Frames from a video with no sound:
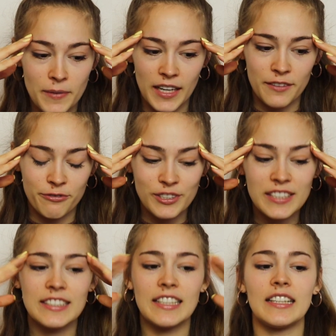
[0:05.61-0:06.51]
but I've
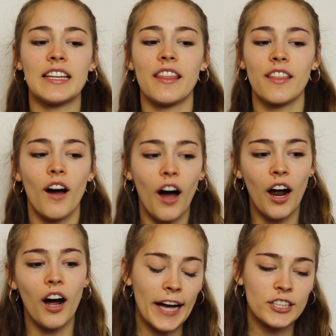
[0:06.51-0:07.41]
recently
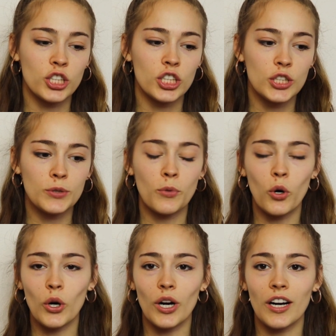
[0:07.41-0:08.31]
thought I should do
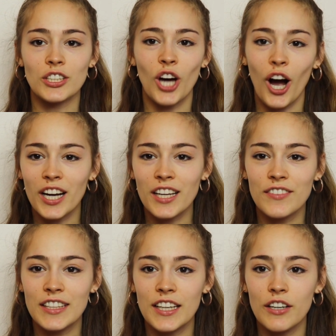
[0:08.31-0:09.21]
more talking
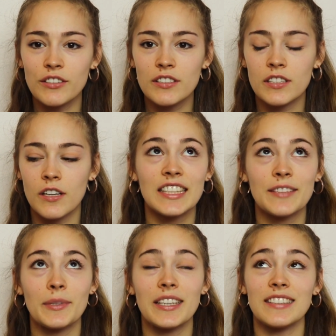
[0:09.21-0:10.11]
videos
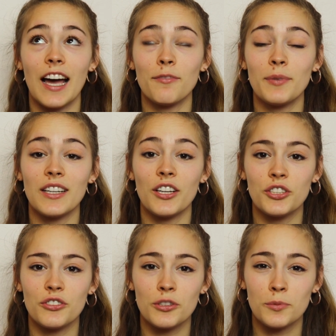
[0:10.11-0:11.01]
because I've been on
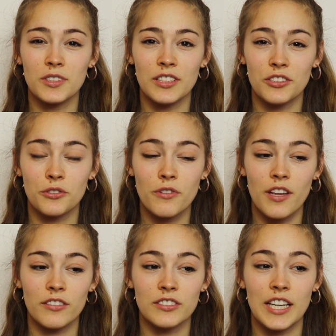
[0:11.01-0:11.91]
YouTube since
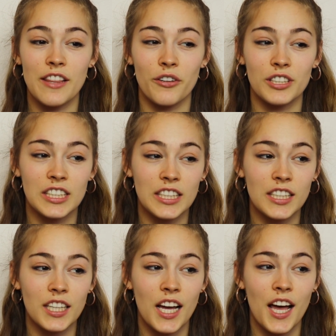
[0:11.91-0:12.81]

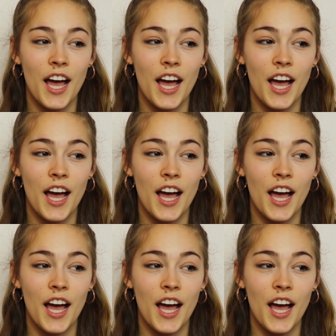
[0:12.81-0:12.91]
2013